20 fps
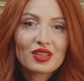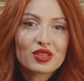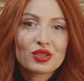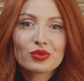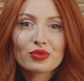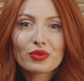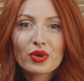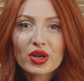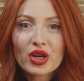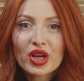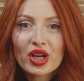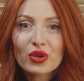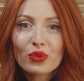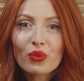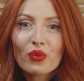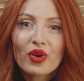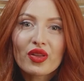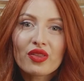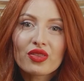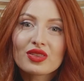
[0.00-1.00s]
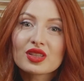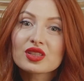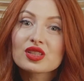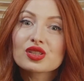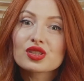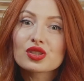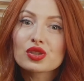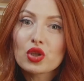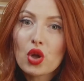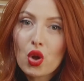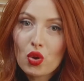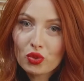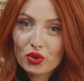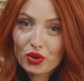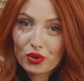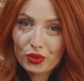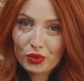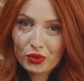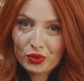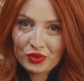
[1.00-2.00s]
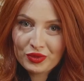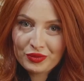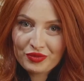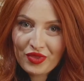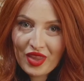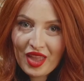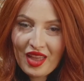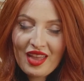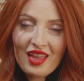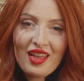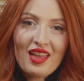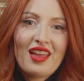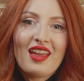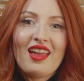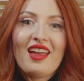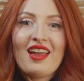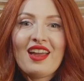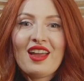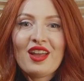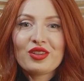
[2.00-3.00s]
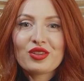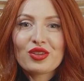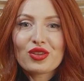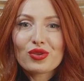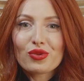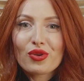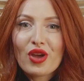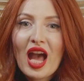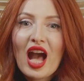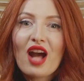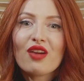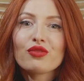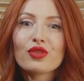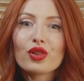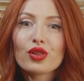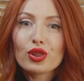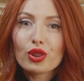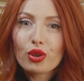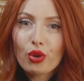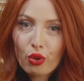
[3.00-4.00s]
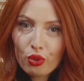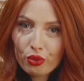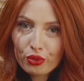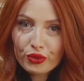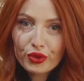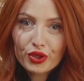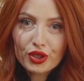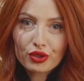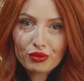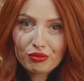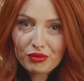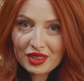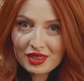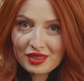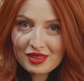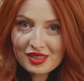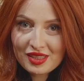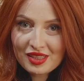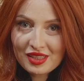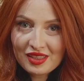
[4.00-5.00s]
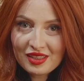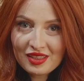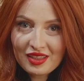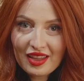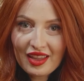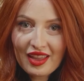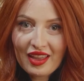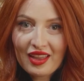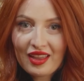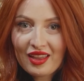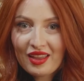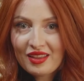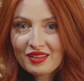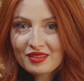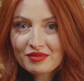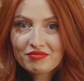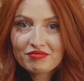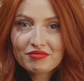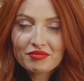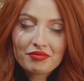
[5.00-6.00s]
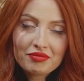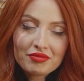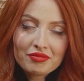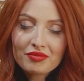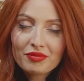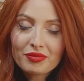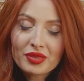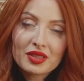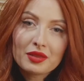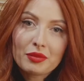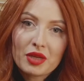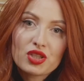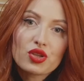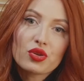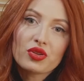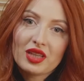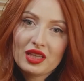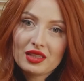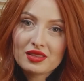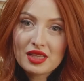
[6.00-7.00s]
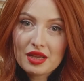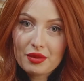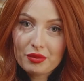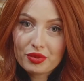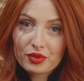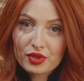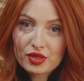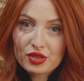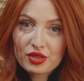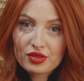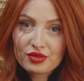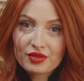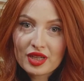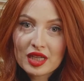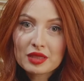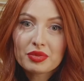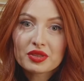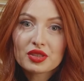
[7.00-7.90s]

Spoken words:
You're working with a slow glue and you have low humidity and pretty much okay temperature, right?